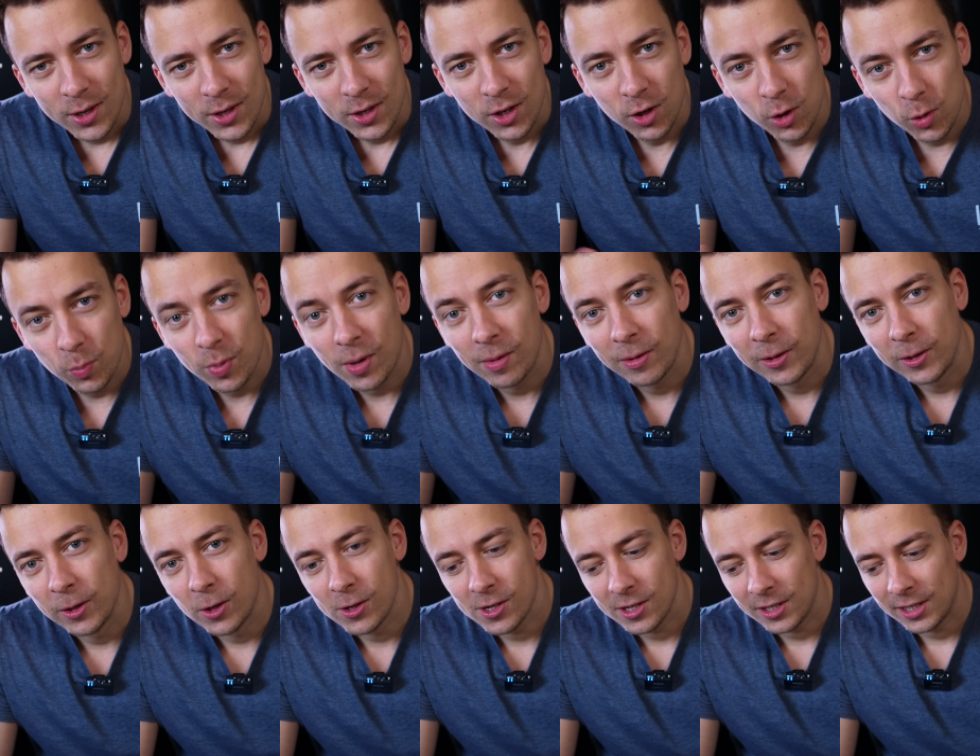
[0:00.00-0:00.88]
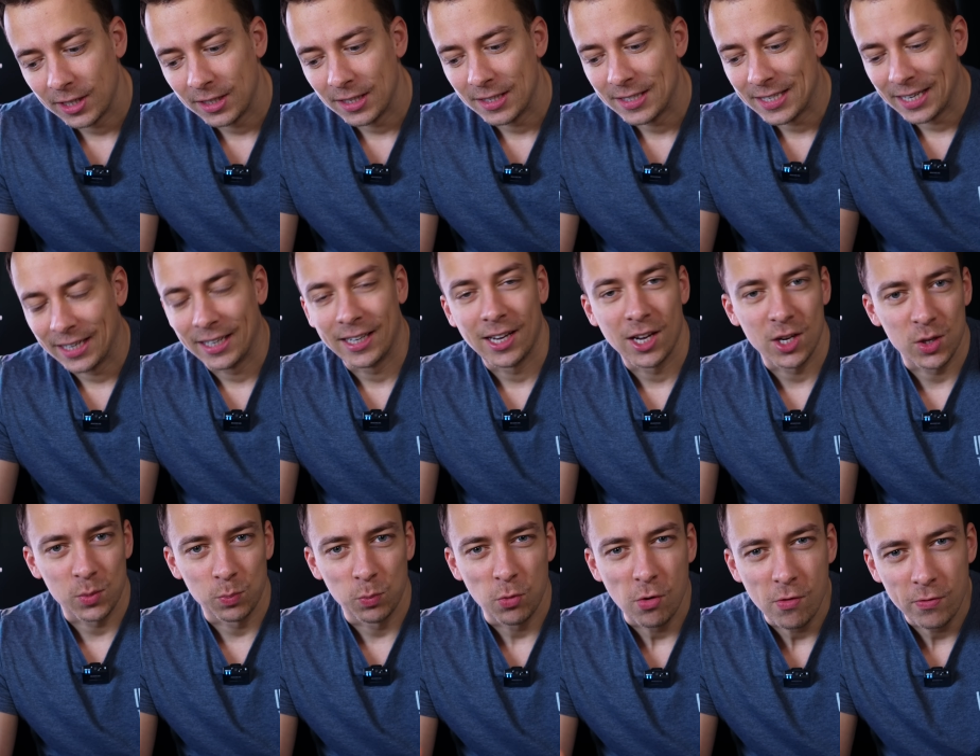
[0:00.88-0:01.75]
Now you probably noticed that the tank
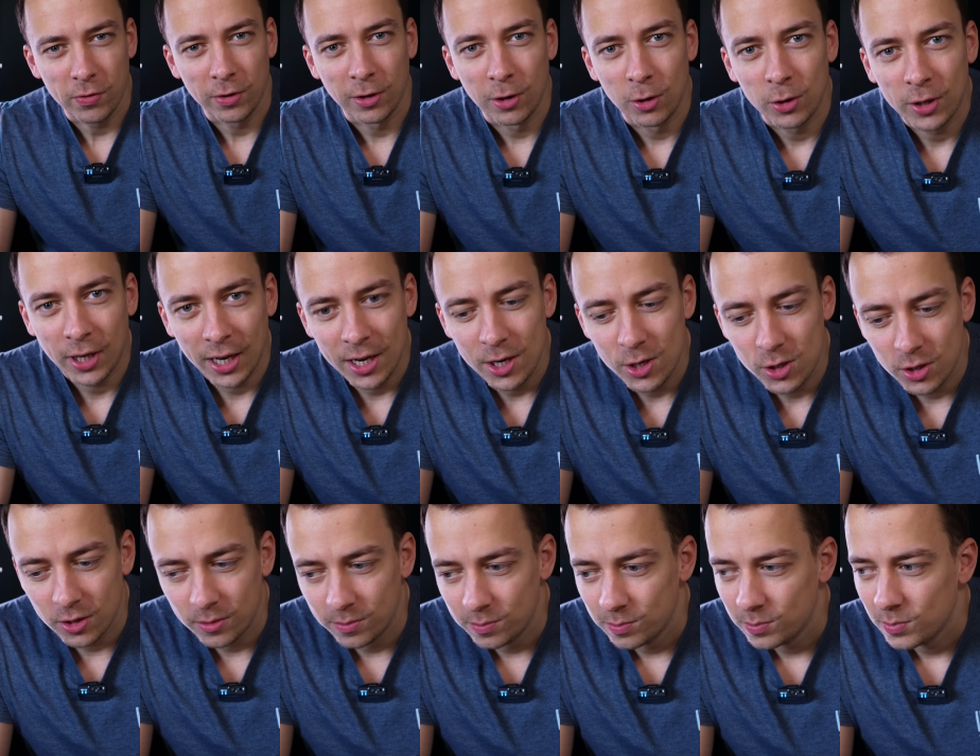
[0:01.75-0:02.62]
has moved location.